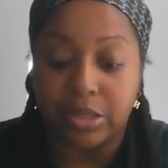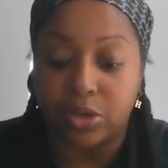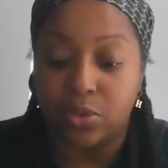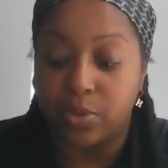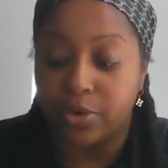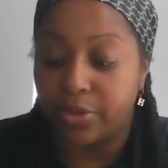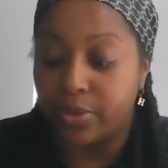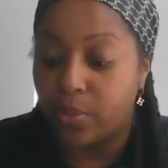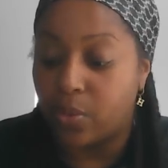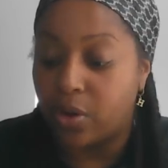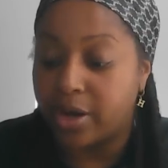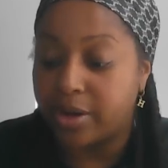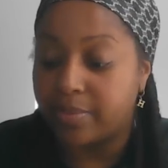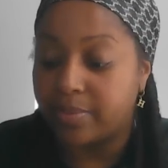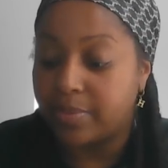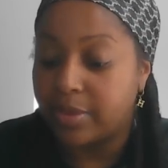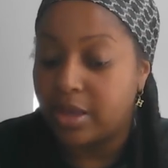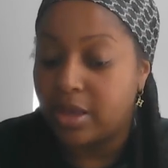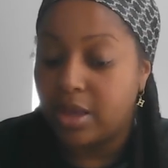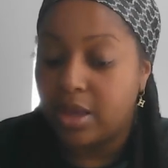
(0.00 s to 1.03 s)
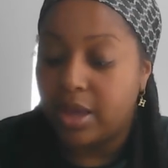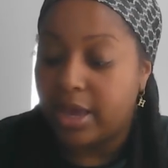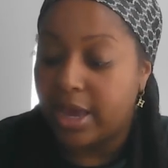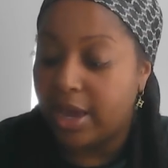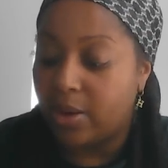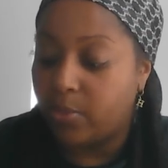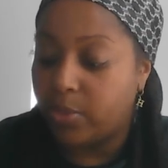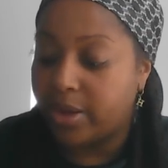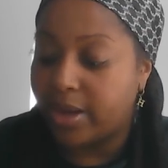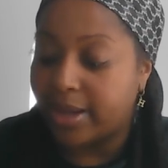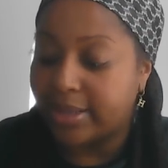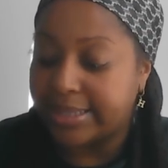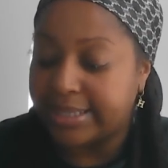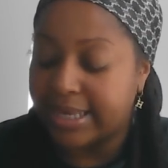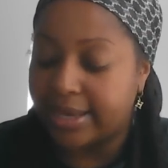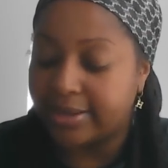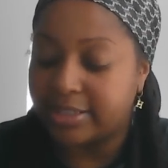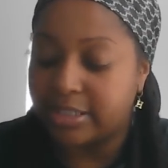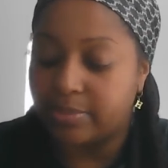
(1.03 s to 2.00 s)
you were the one. And we got
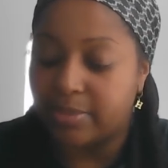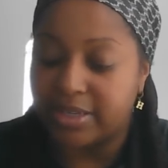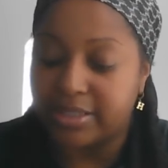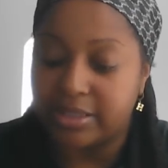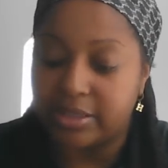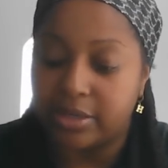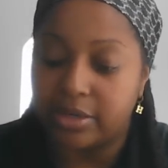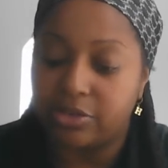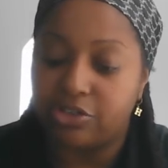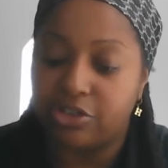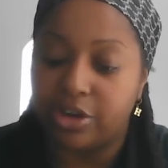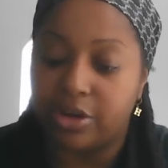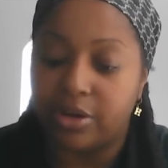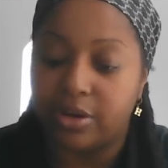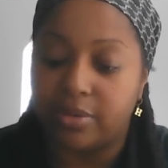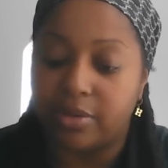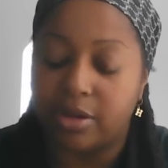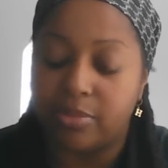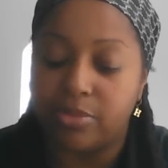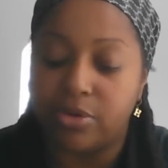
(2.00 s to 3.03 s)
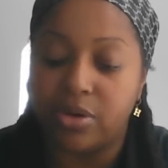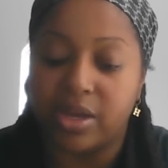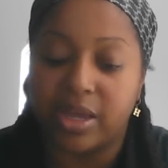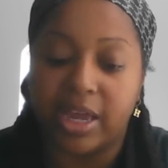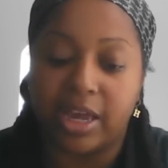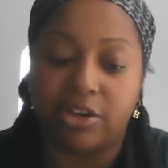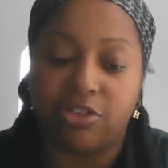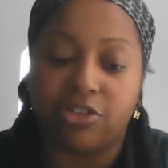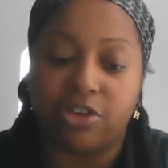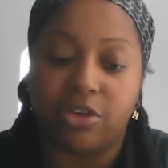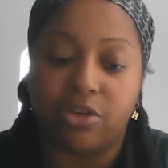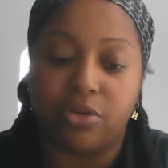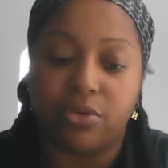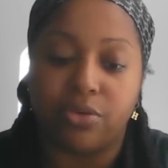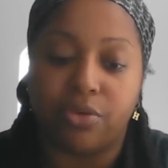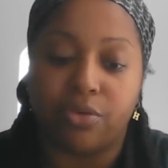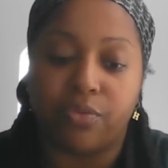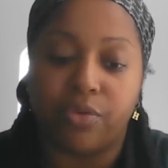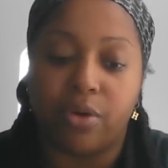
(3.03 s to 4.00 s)
text message here, communication,
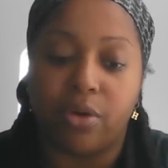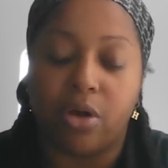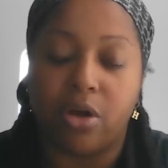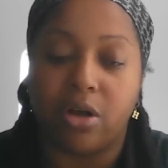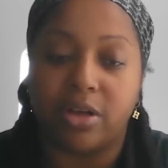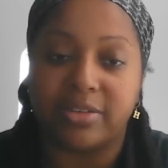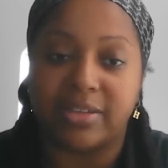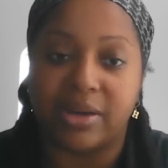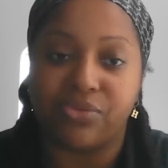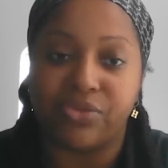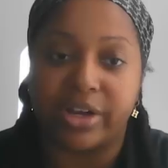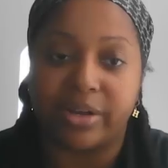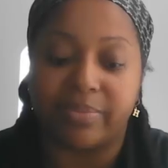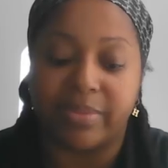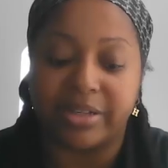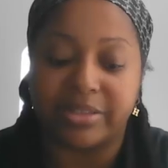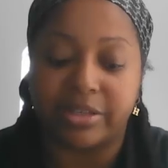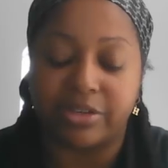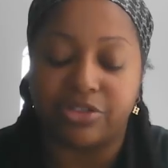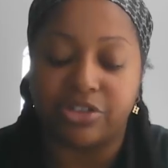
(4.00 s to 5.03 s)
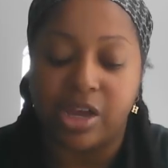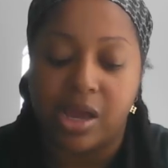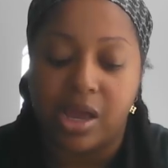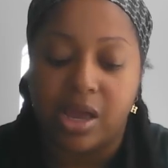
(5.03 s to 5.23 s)
news, phone call, direct message.